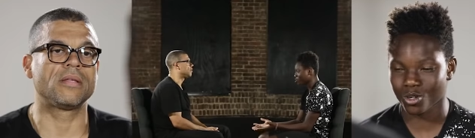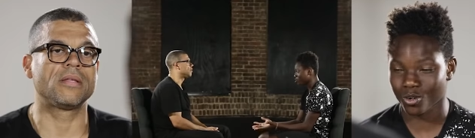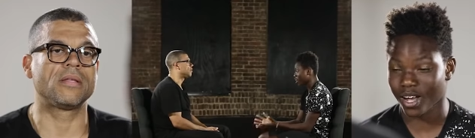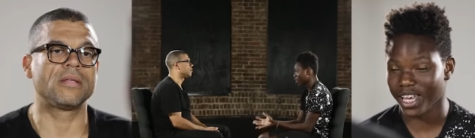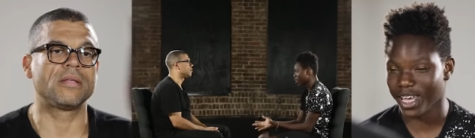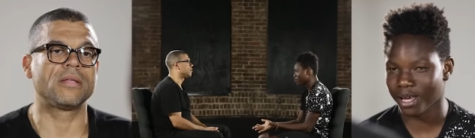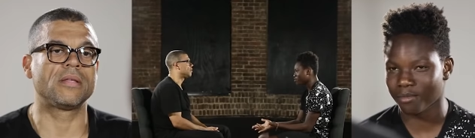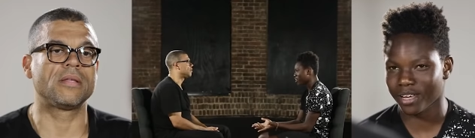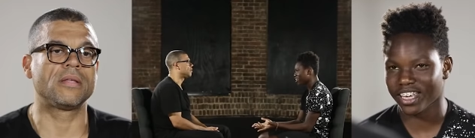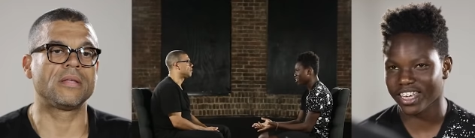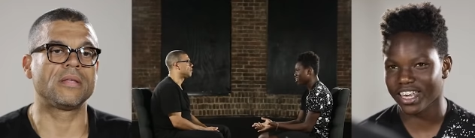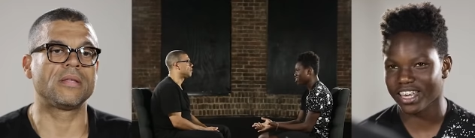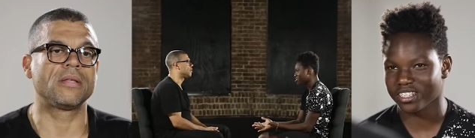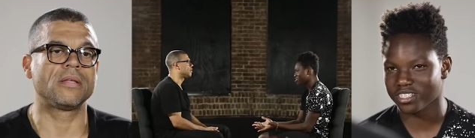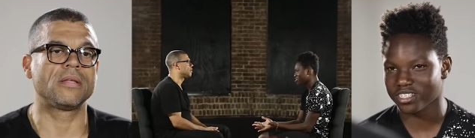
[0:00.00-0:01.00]
Speaker 1: who I am,
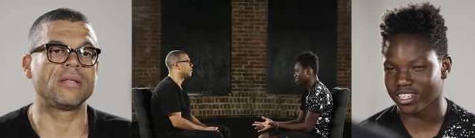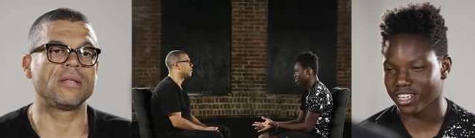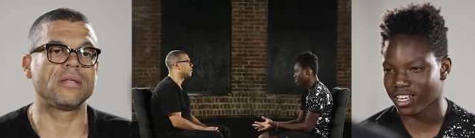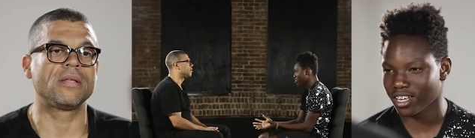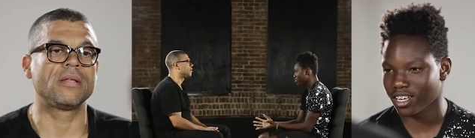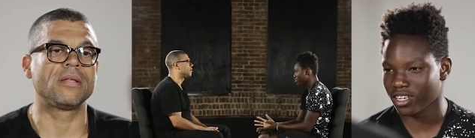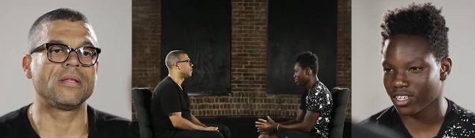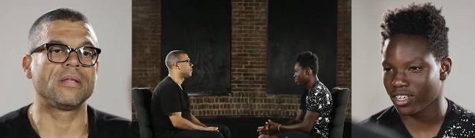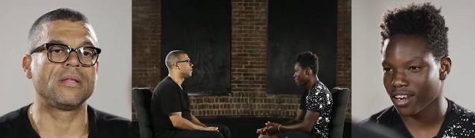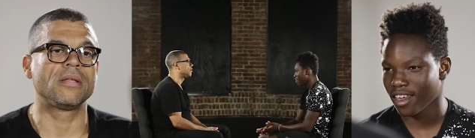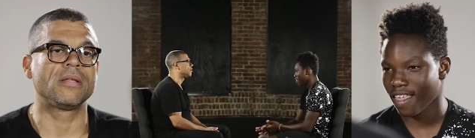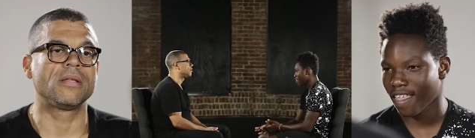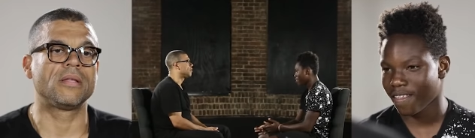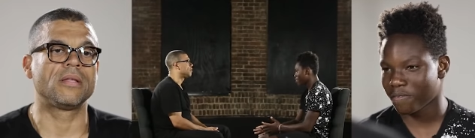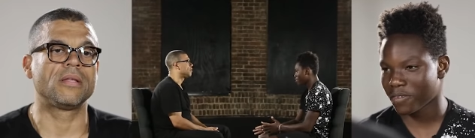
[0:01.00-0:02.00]
I guess, uh,
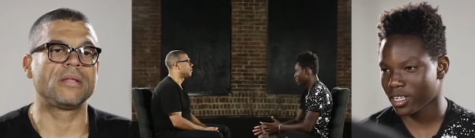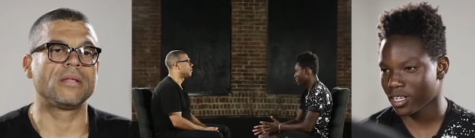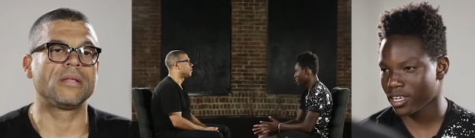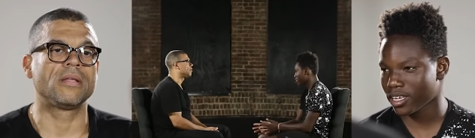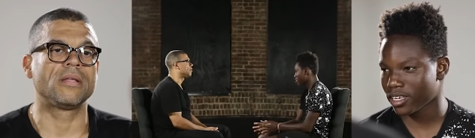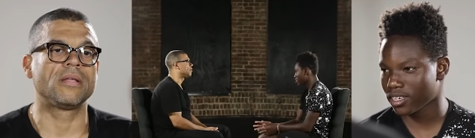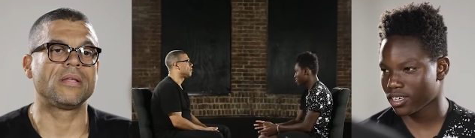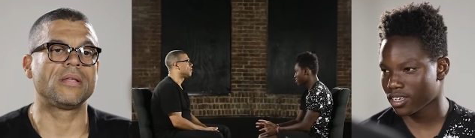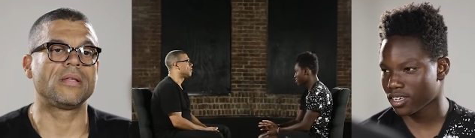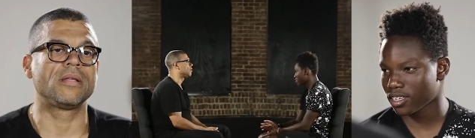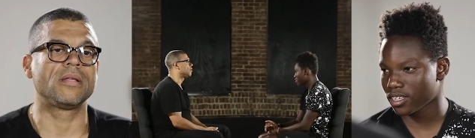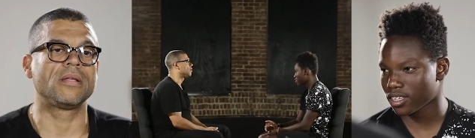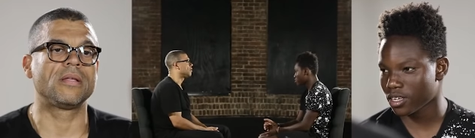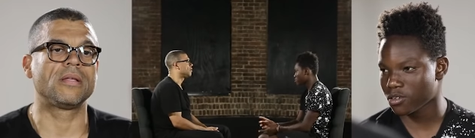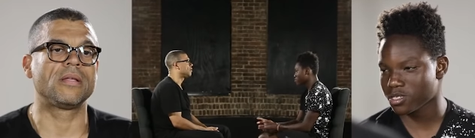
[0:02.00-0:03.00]
feel like
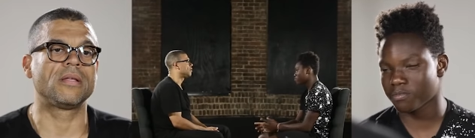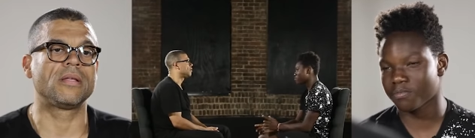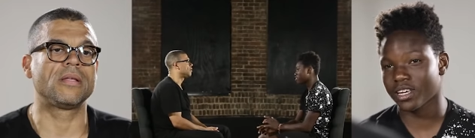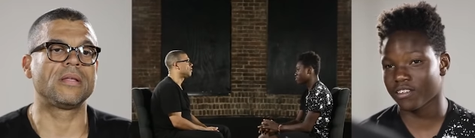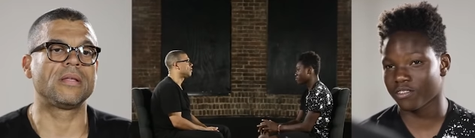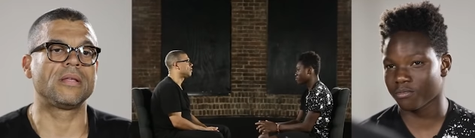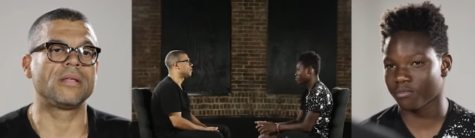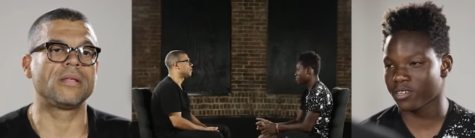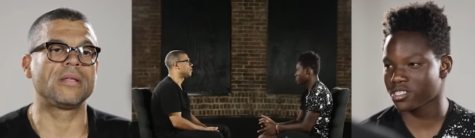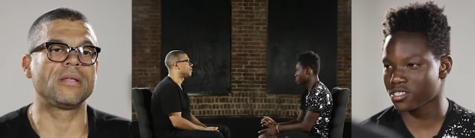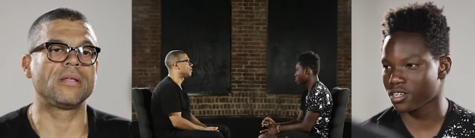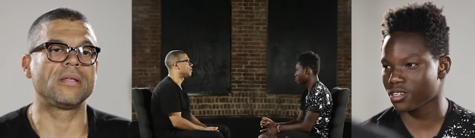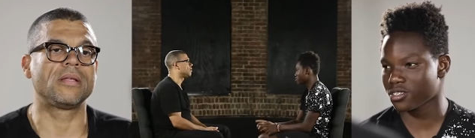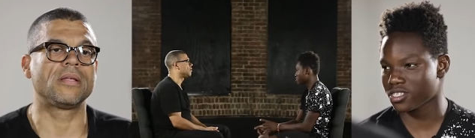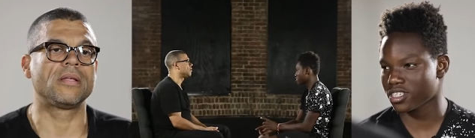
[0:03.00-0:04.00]
there was a bit of a
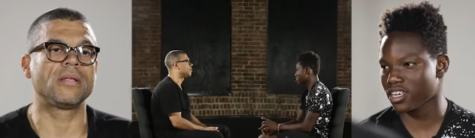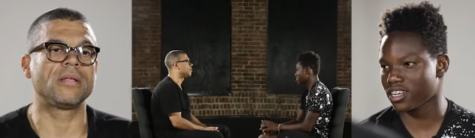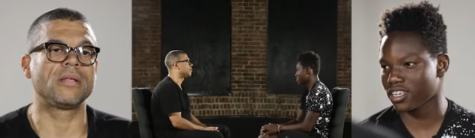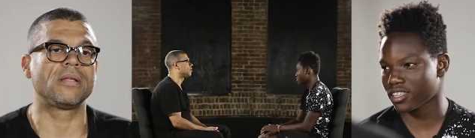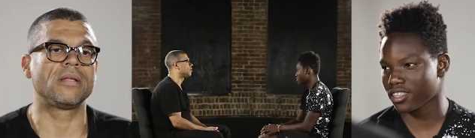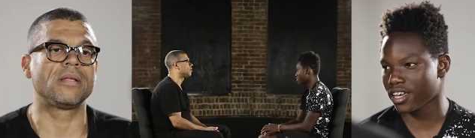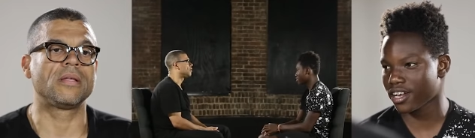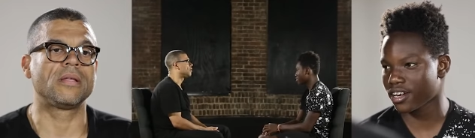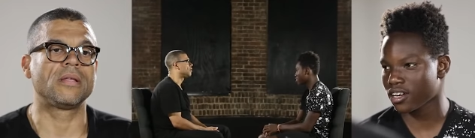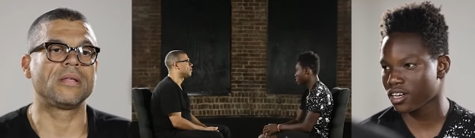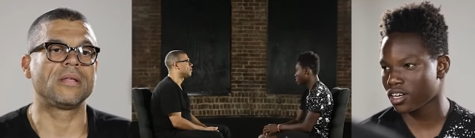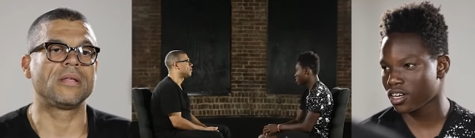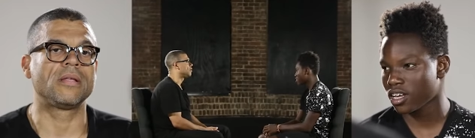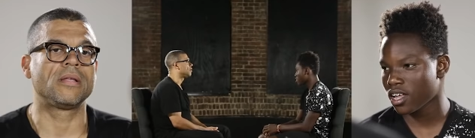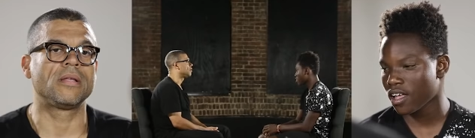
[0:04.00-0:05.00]
misunderstanding
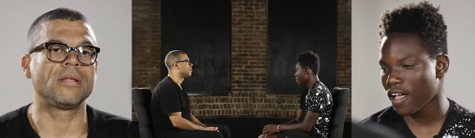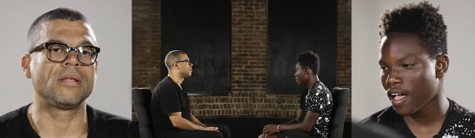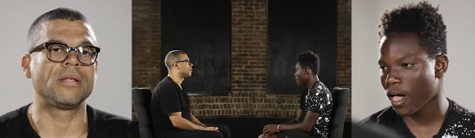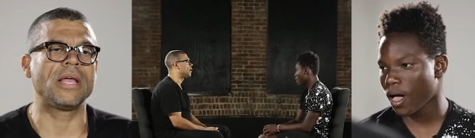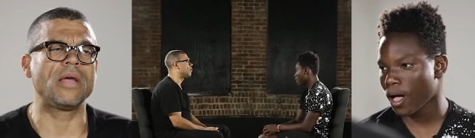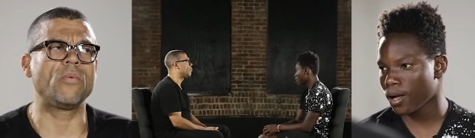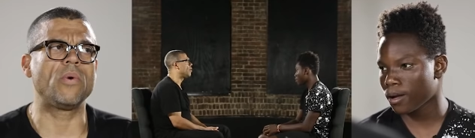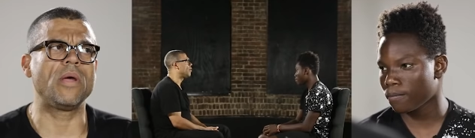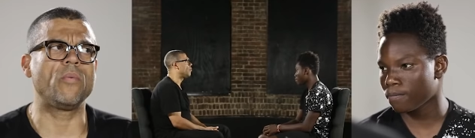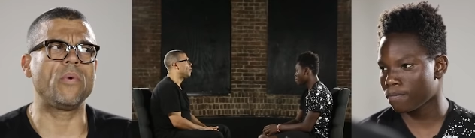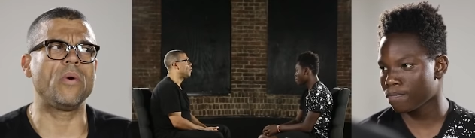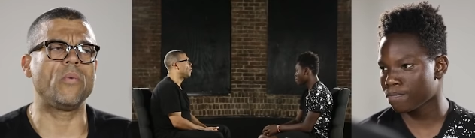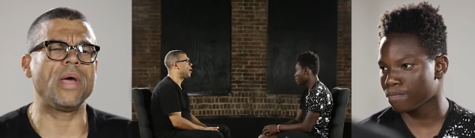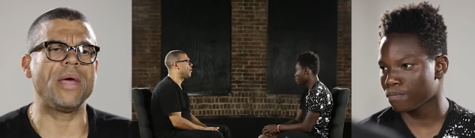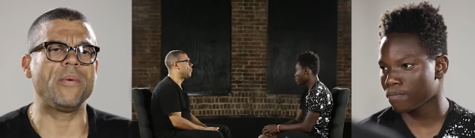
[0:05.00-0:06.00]
there. Um,
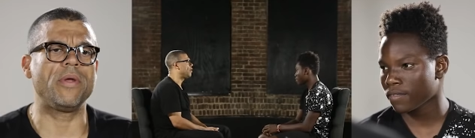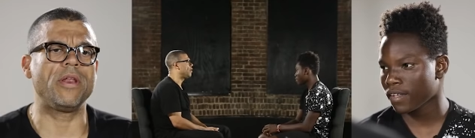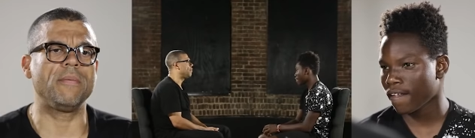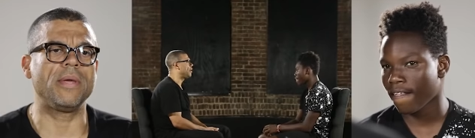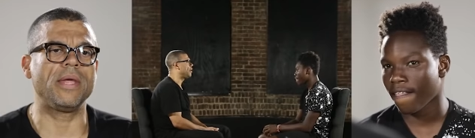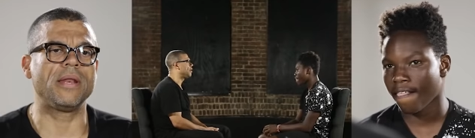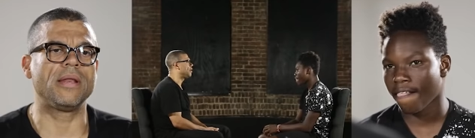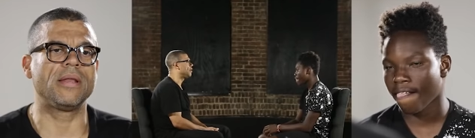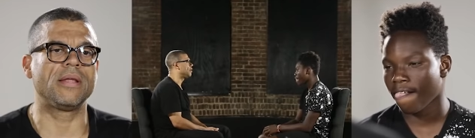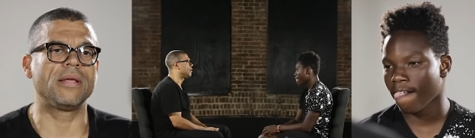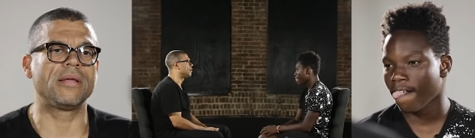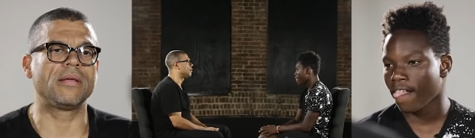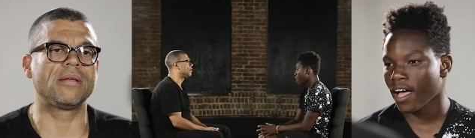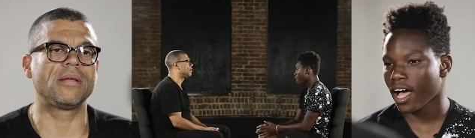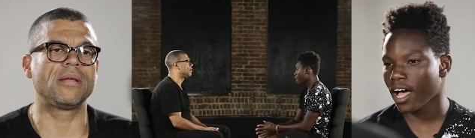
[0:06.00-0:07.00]
in what
Speaker 2: way? What do you mean?
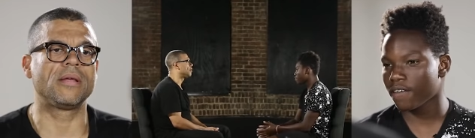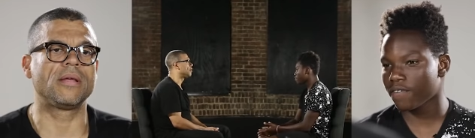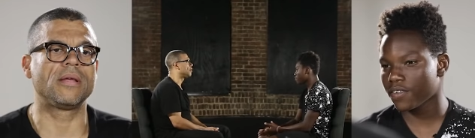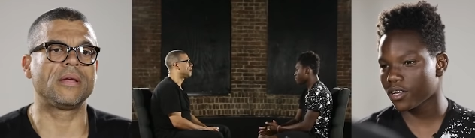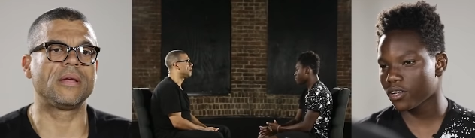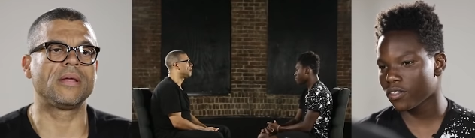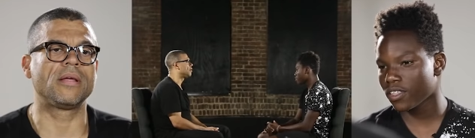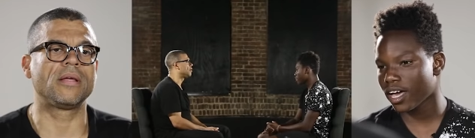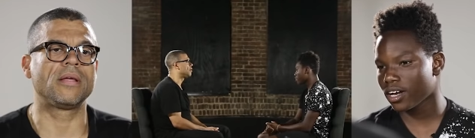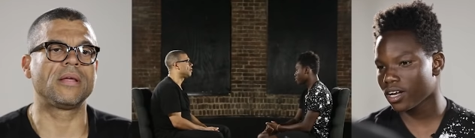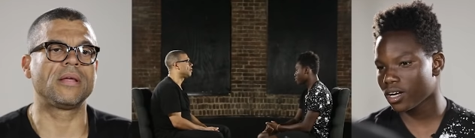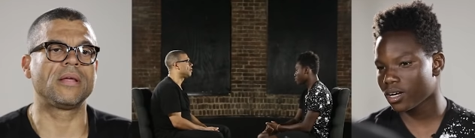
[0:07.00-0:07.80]
Speaker 1: I feel that